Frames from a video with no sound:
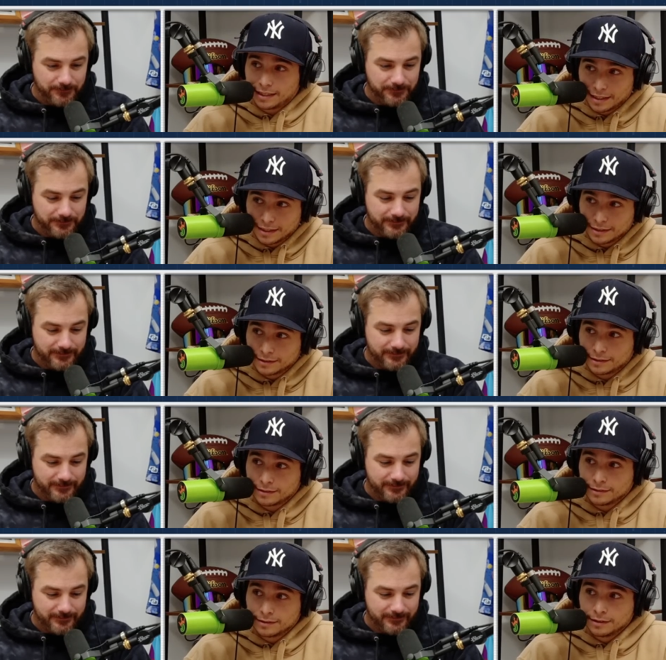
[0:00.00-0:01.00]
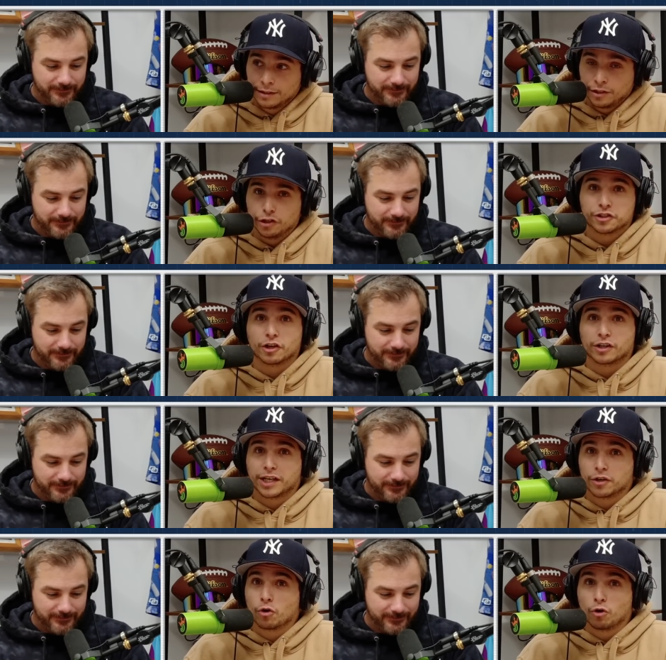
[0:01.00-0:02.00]
Speaker 1: thing. You start
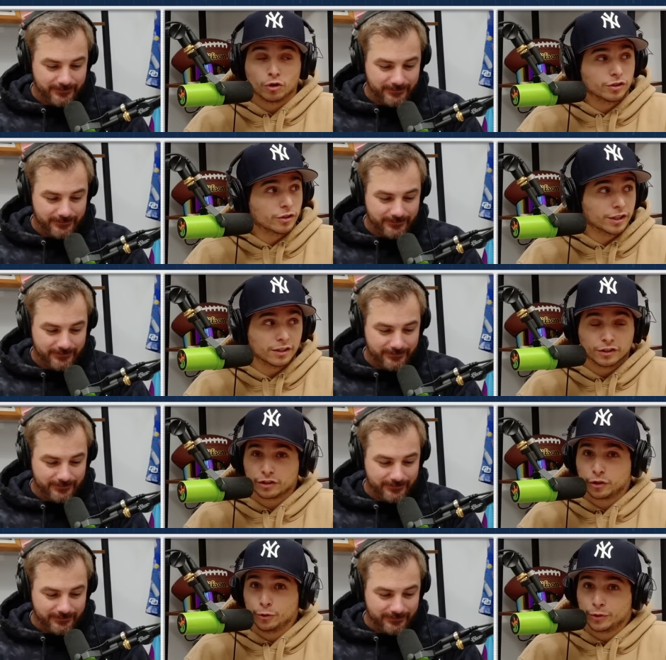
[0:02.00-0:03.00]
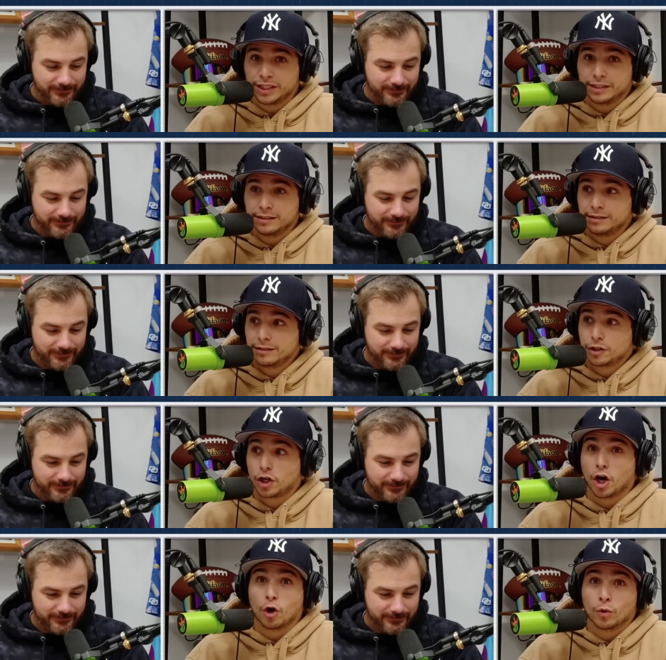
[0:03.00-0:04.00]
getting It's cool. older and a little kooky.
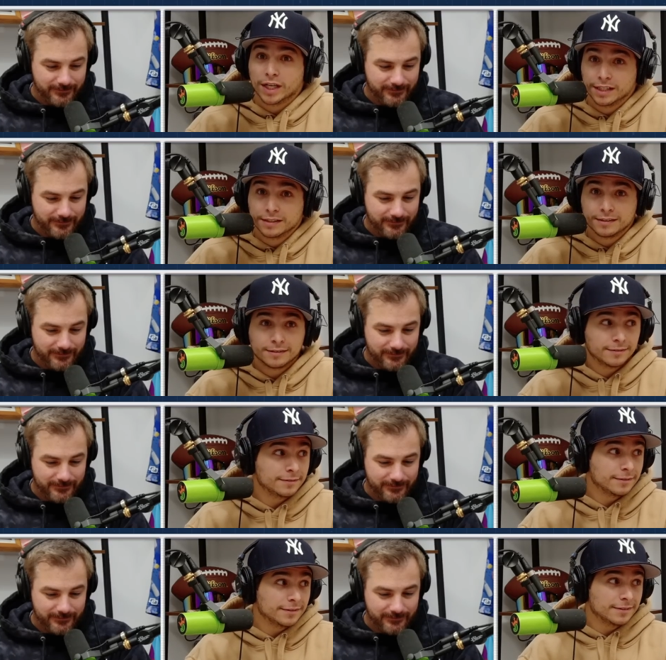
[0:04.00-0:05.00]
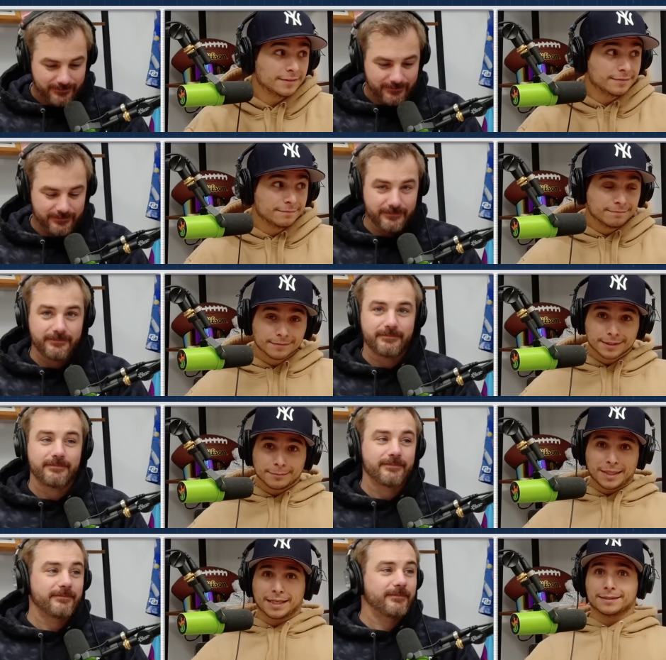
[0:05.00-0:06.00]
Cohen. Get one more story.
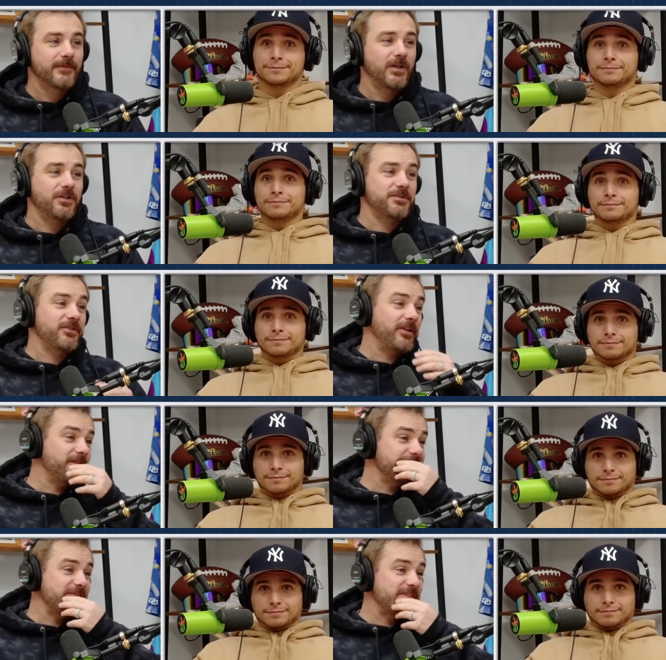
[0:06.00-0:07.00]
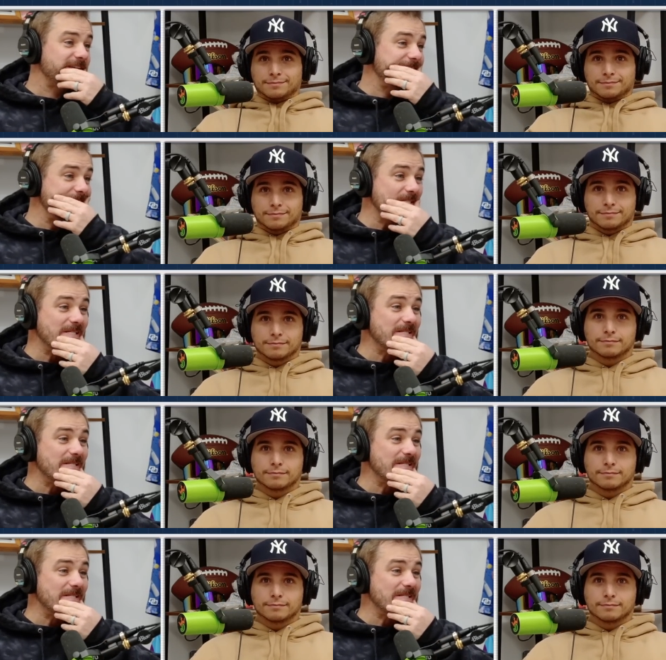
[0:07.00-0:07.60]
Speaker 2: Come on. All his relatives have died.